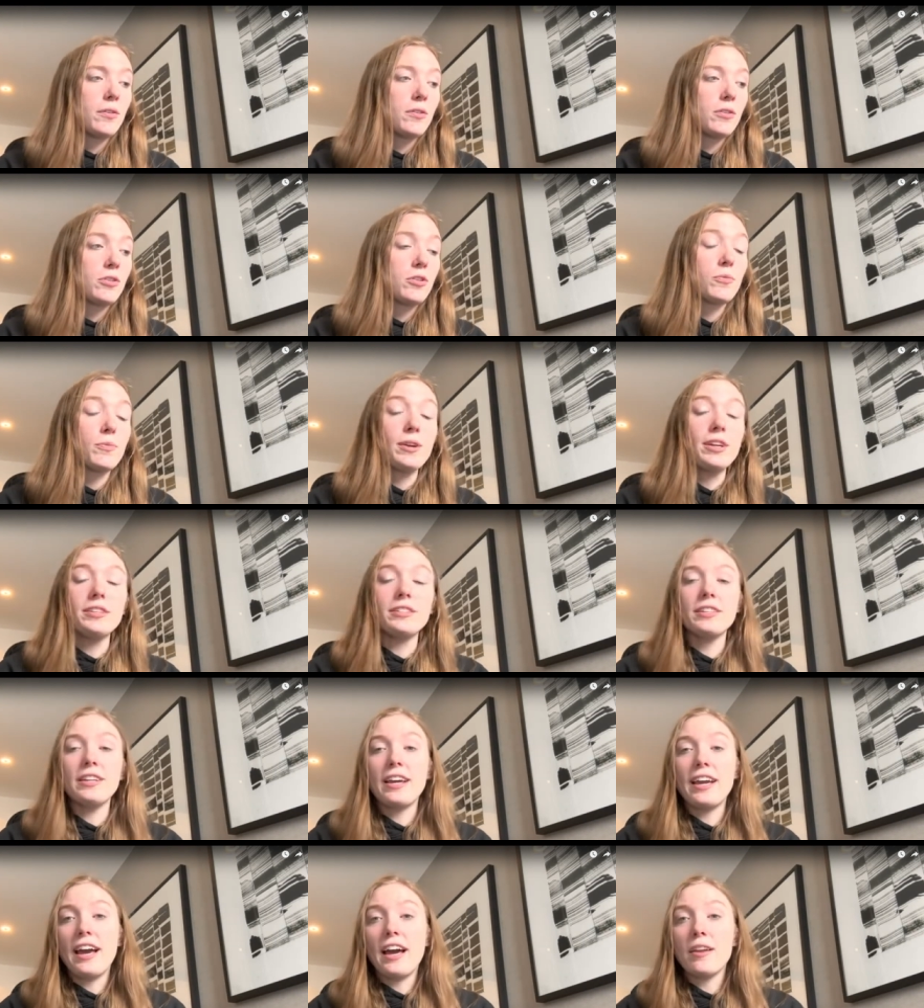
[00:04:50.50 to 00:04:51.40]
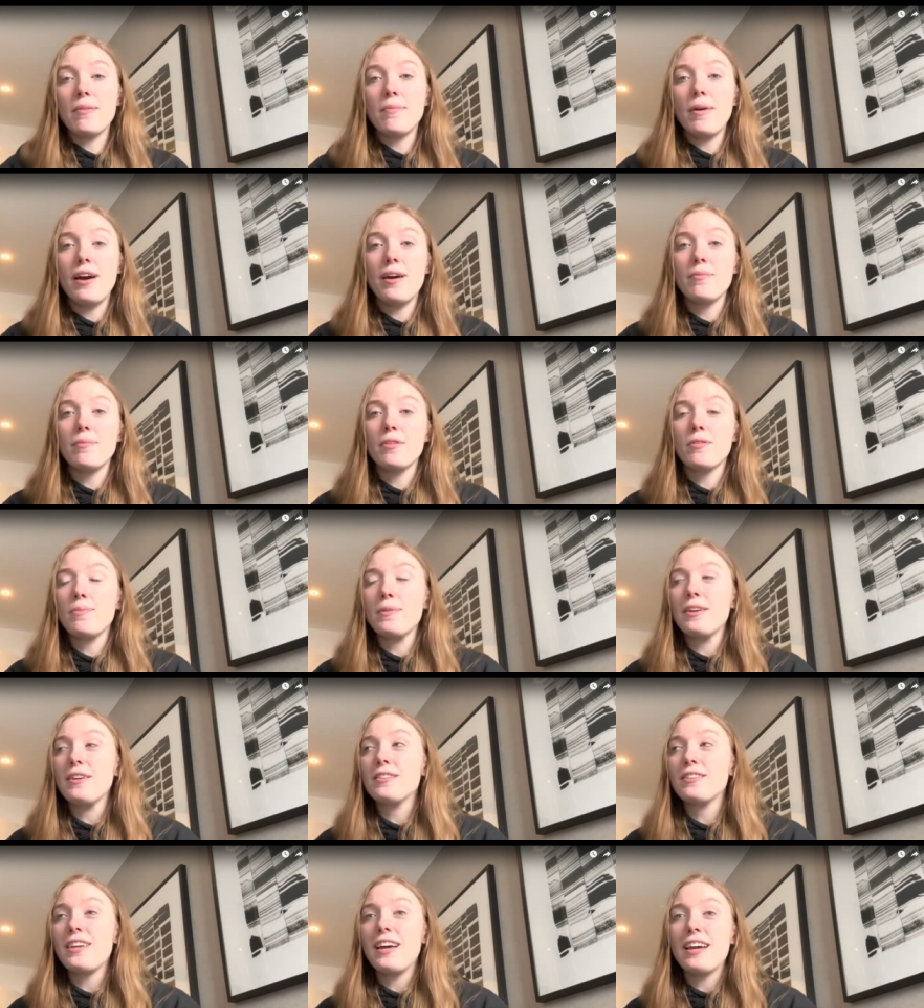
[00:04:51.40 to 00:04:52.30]
the reason I had him on was
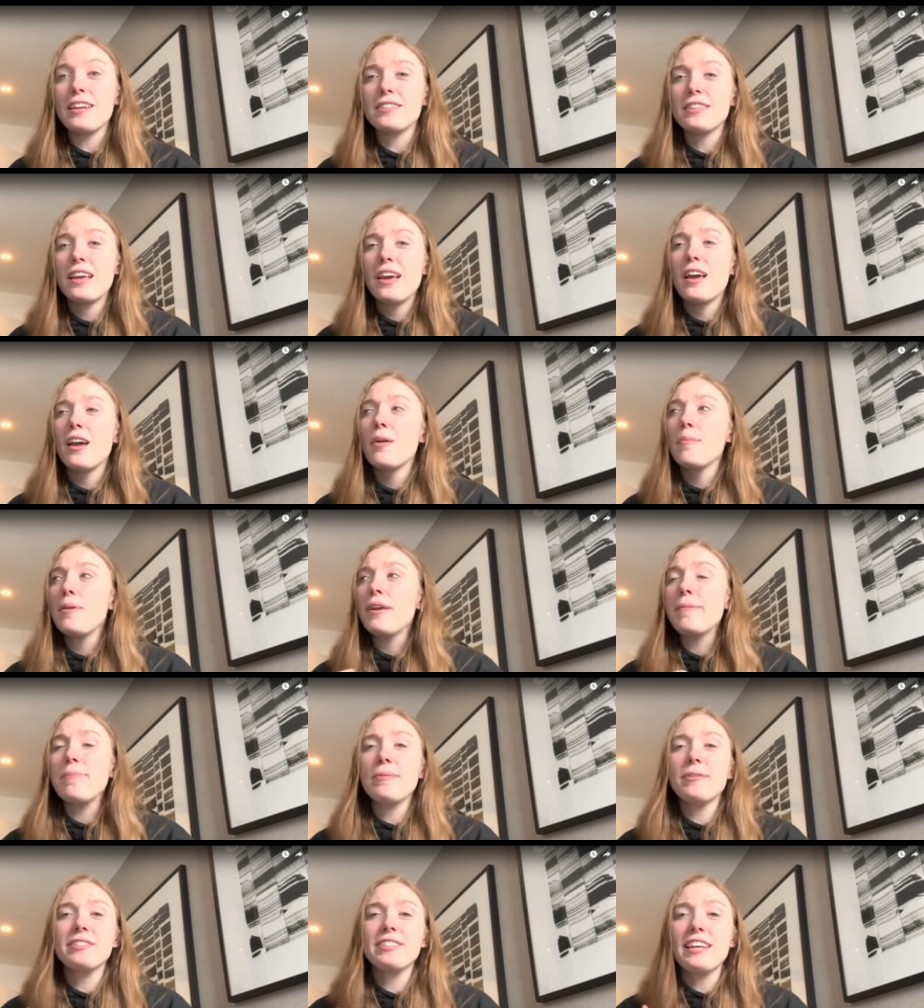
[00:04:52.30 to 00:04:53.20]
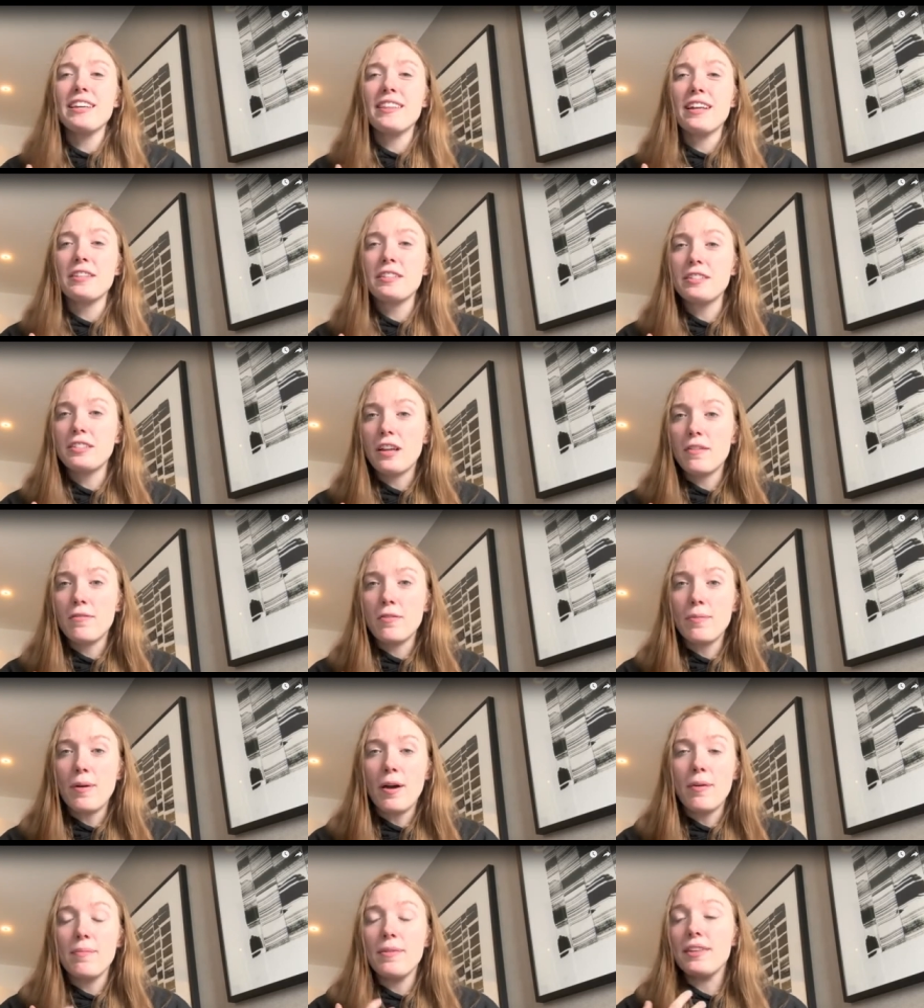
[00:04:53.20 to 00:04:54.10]
because, guys, people say that stuff
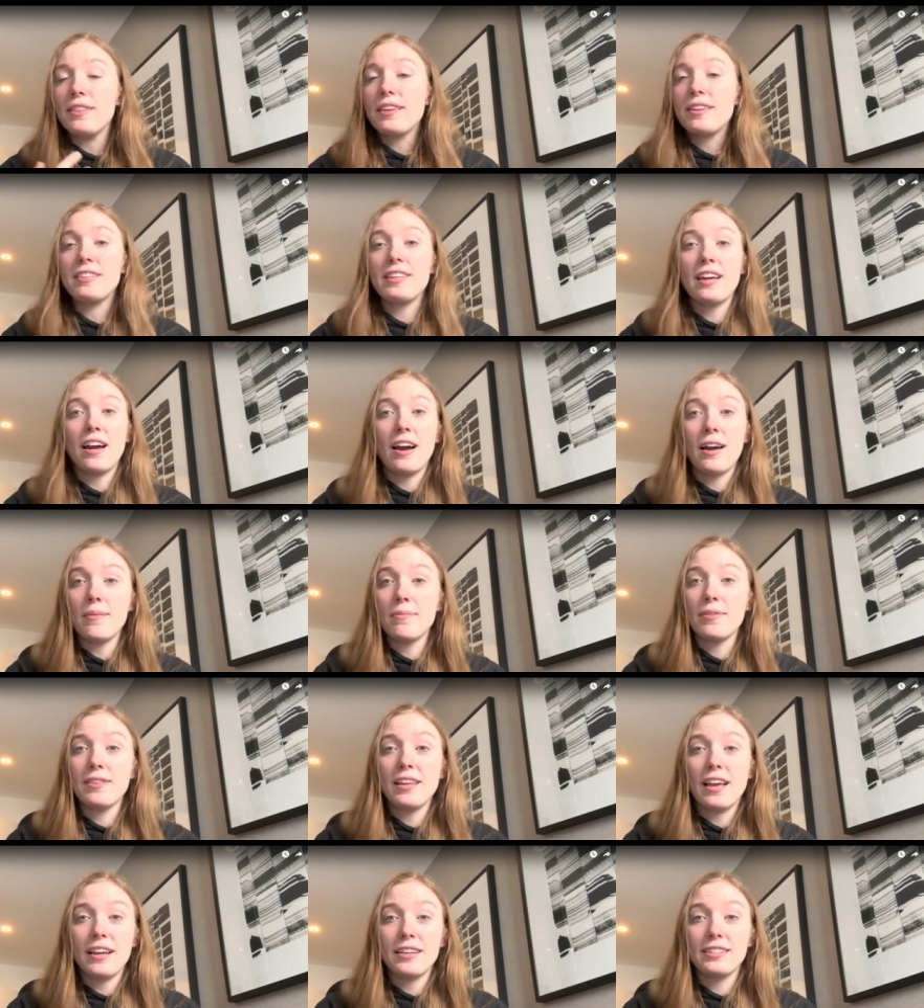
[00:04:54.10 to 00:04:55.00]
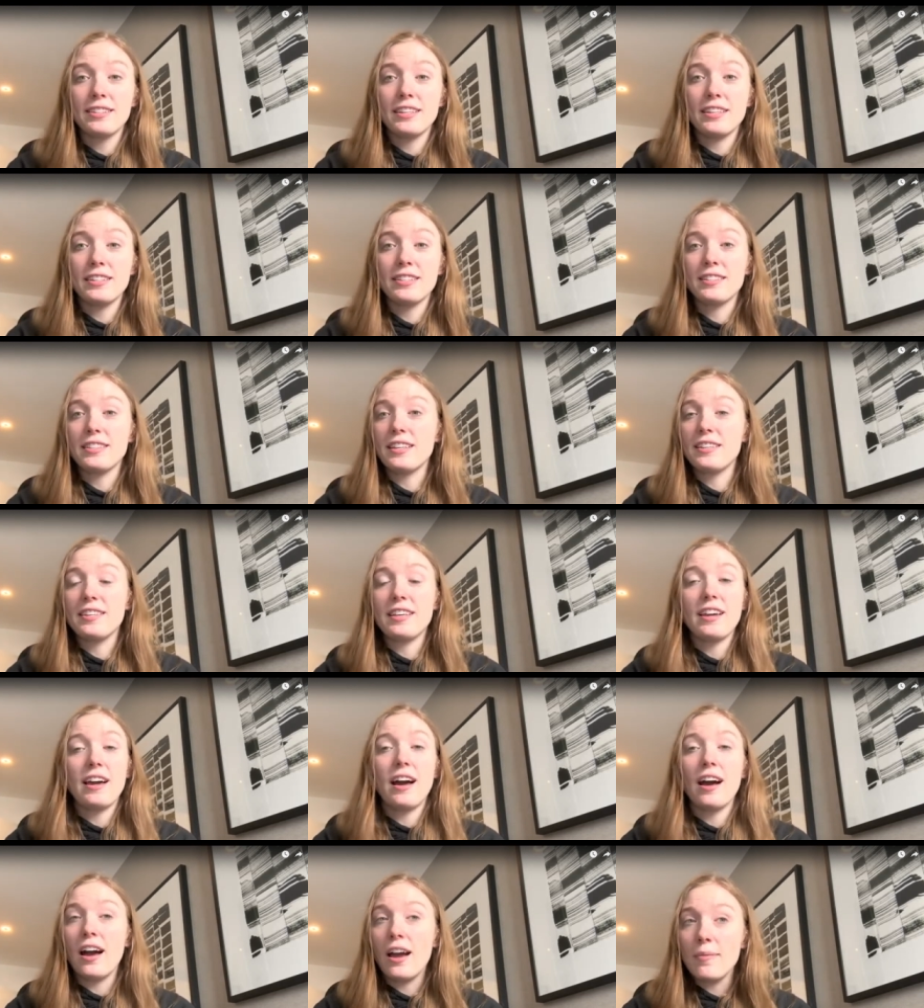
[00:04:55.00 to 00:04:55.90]
about me. They say I'm sexist. They
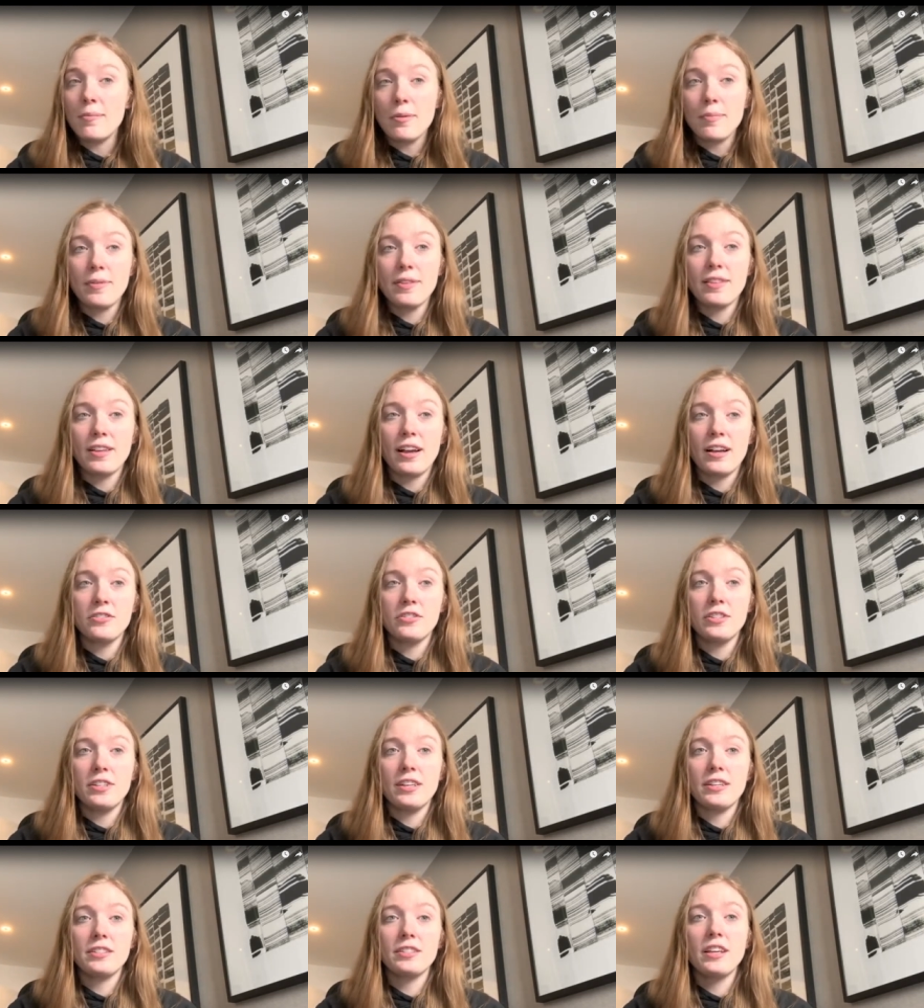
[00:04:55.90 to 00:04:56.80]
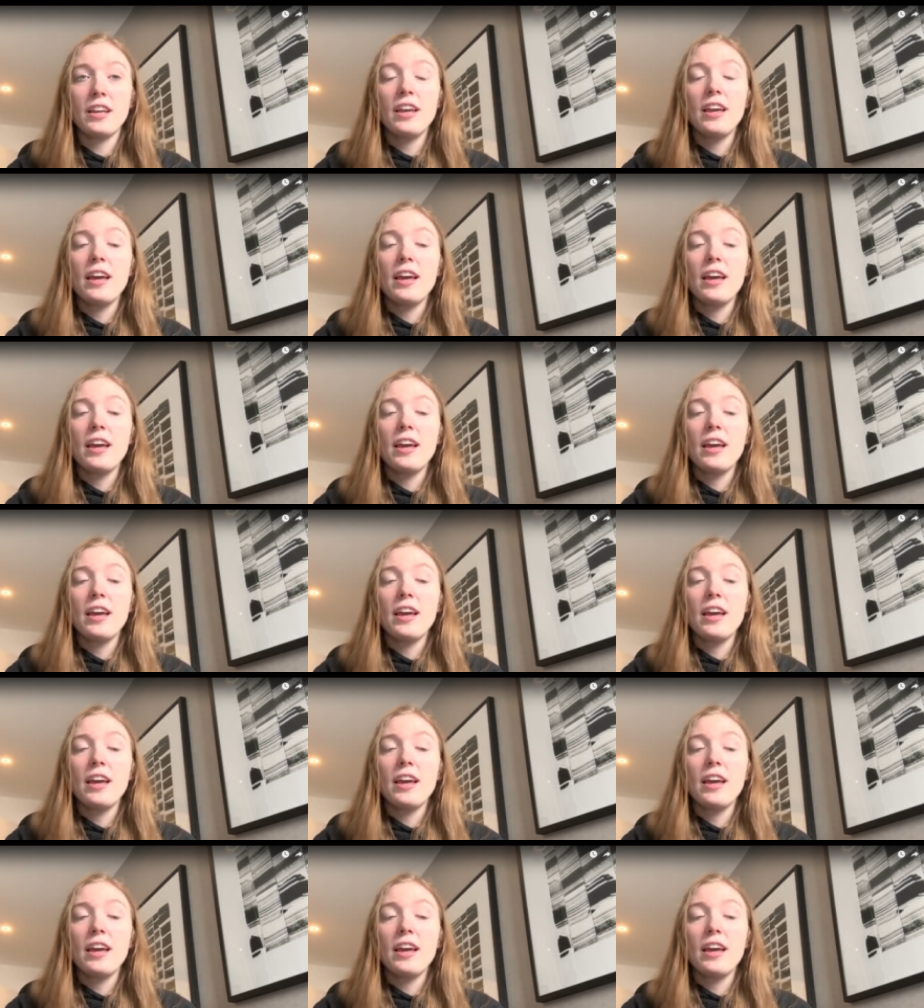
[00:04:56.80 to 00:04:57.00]
say I'm a misogynist.